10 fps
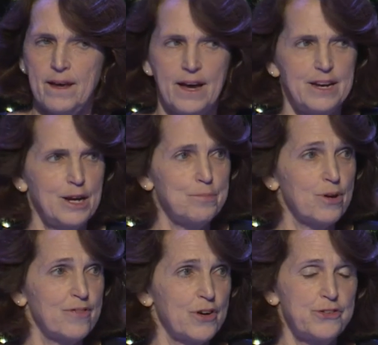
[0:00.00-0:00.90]
A number
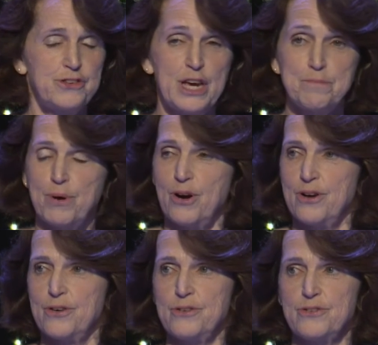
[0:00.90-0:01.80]
of our state
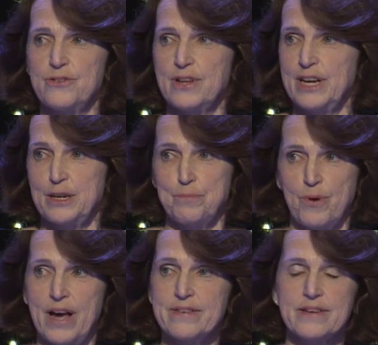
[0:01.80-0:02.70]
partners, like
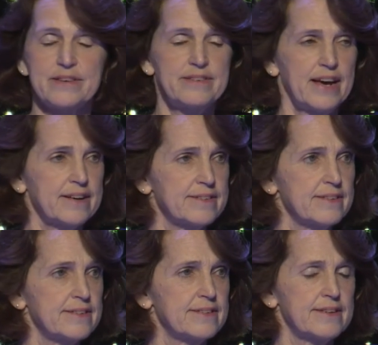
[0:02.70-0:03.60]
Nebraska,
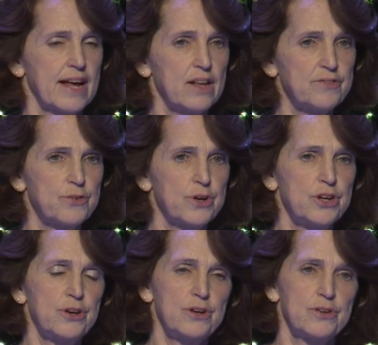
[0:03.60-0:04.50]
Texas,
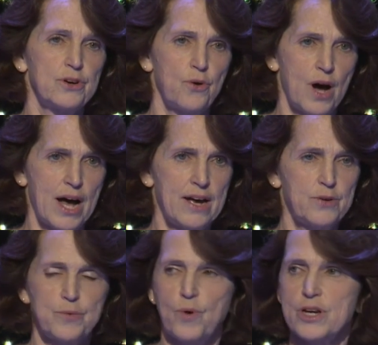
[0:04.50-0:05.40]
California, Ohio,
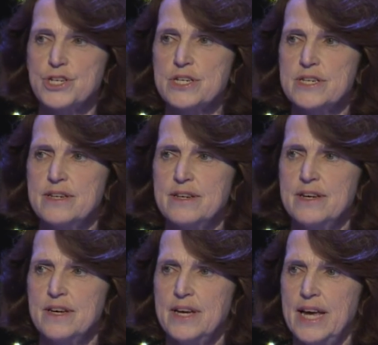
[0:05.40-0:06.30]
and Washington,
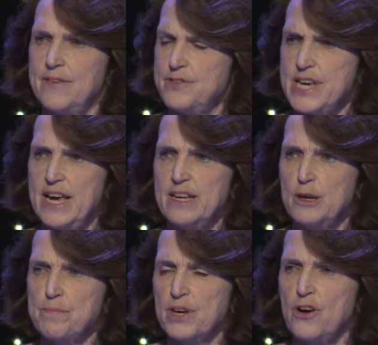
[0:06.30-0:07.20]
have taken
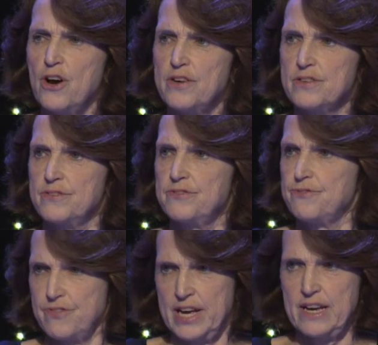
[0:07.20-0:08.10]
up the cause of
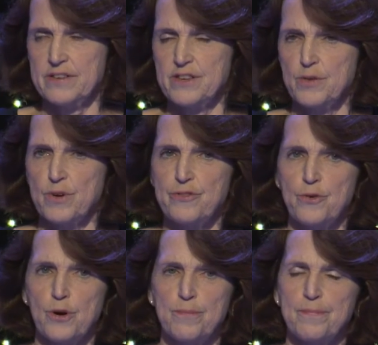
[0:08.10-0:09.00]
financing
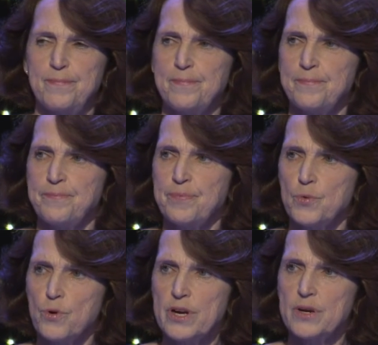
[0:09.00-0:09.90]
reform,
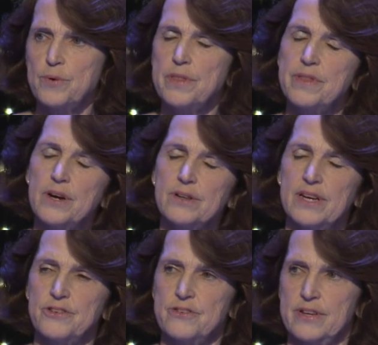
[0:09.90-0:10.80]
working with their
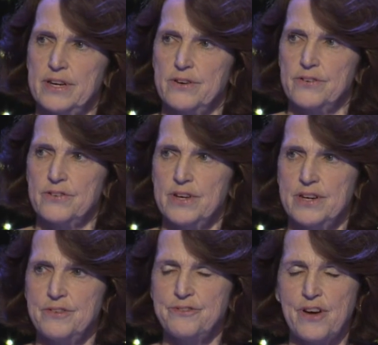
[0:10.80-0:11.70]
legislators
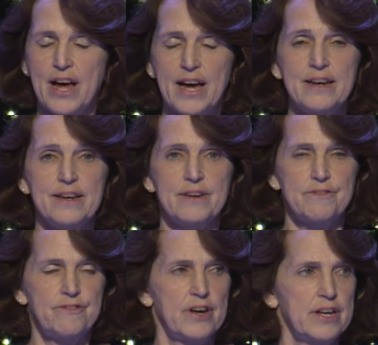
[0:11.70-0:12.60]
to find and
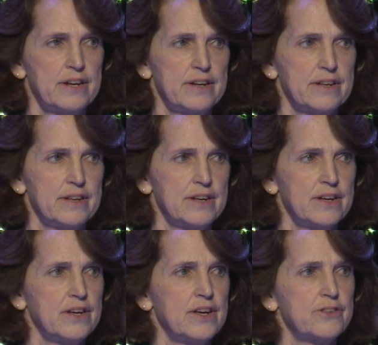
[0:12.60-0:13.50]
fund
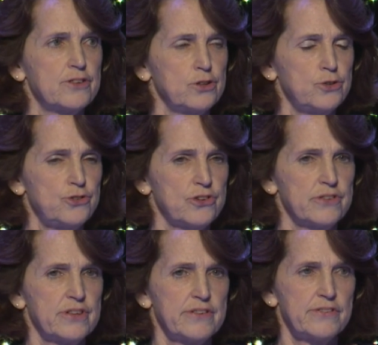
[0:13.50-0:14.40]

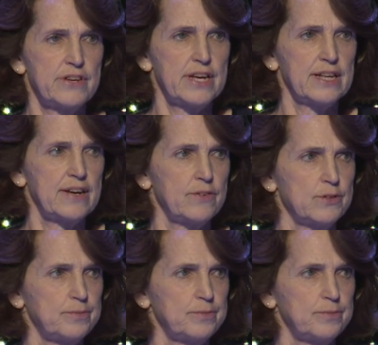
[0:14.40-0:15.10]
solutions at the state level.